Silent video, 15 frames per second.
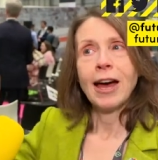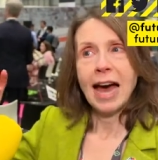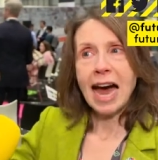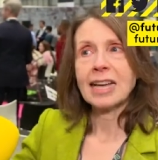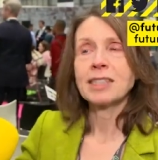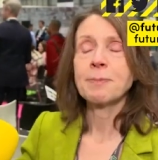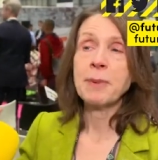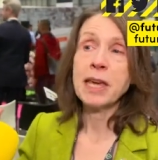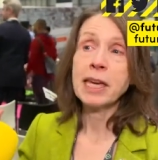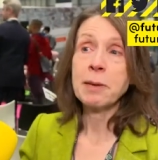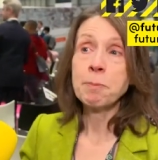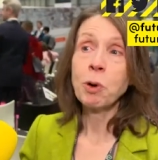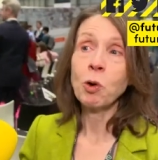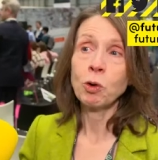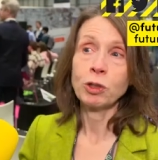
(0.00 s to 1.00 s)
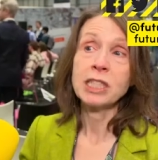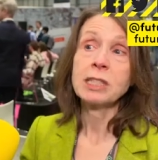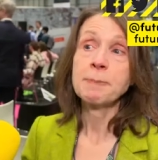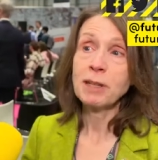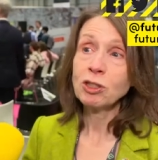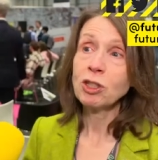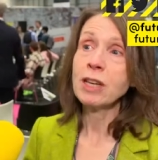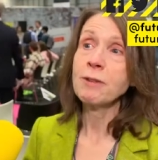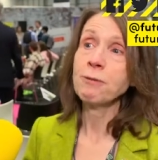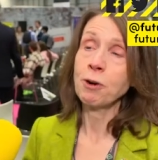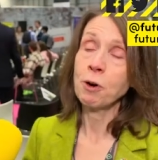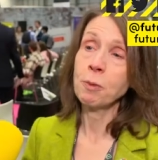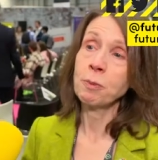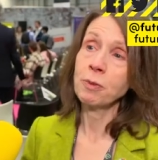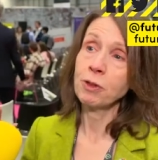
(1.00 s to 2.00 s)
as being important, especially
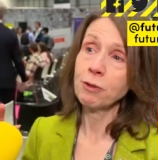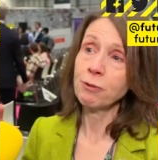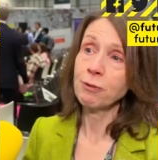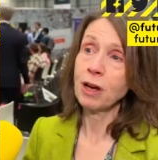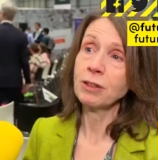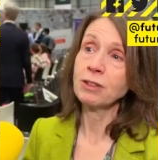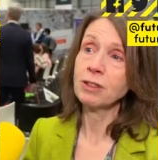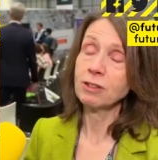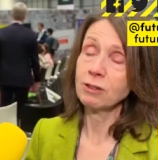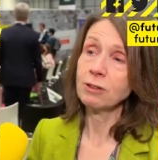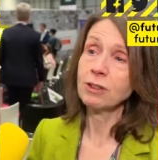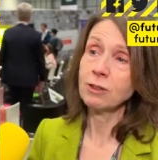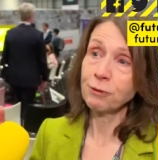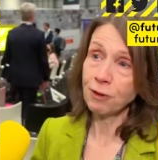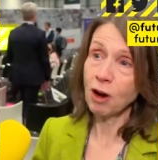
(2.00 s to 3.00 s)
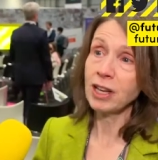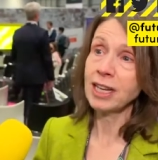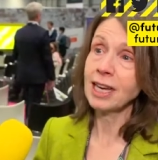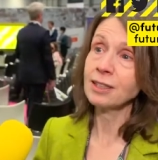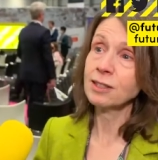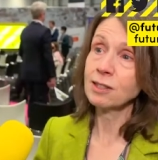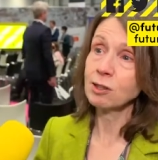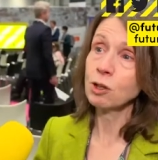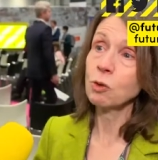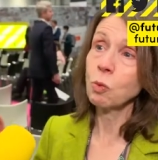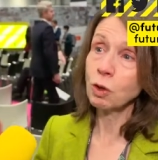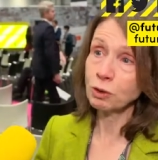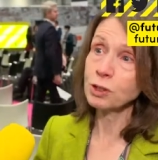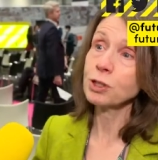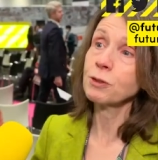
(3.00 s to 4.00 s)
from the fund, the finance that
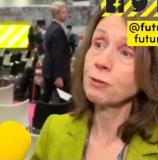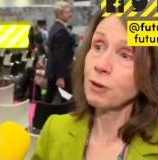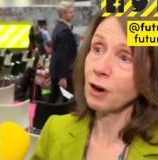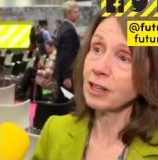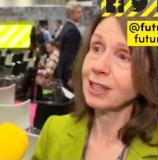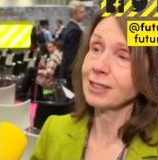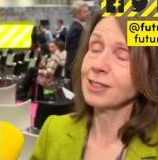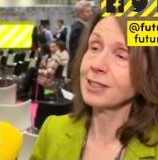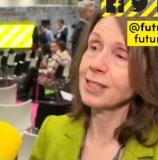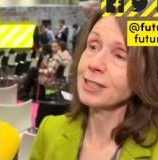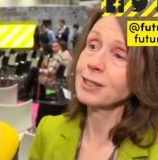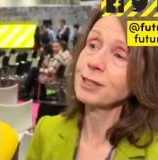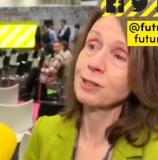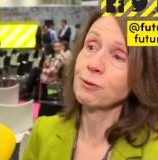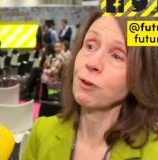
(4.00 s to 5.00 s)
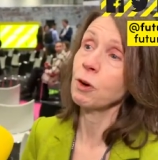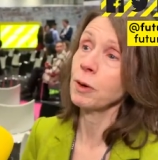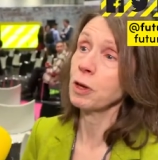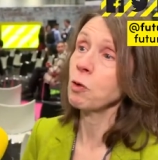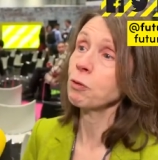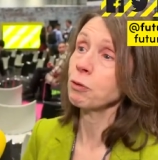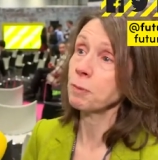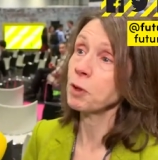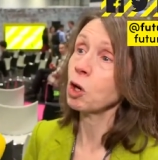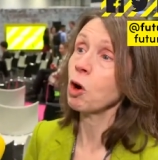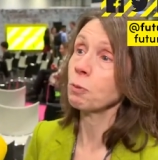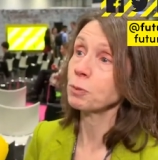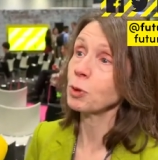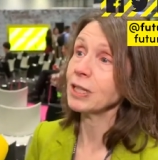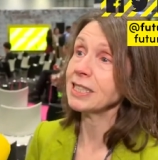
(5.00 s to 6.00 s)
wants to finance this, following on from the
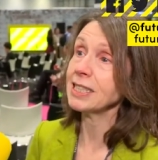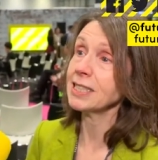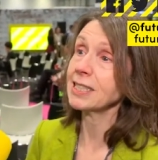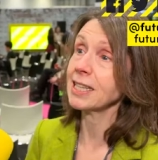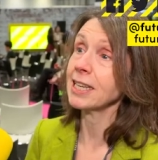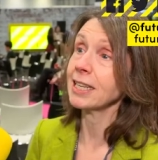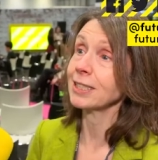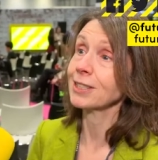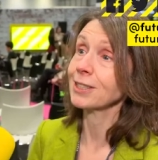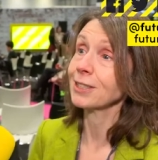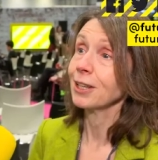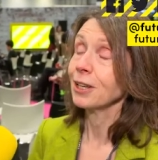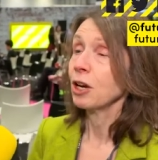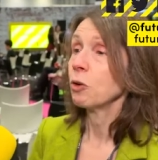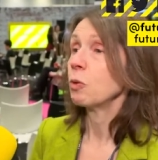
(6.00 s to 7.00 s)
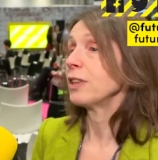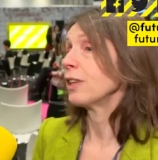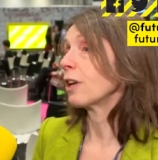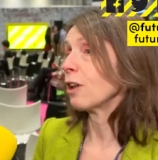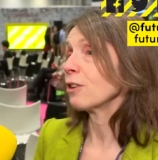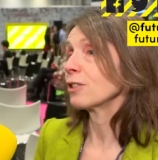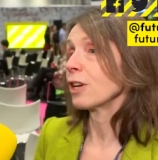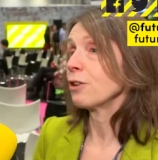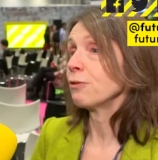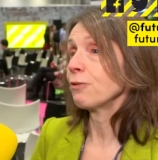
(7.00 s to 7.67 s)
COP26 with the Glasgow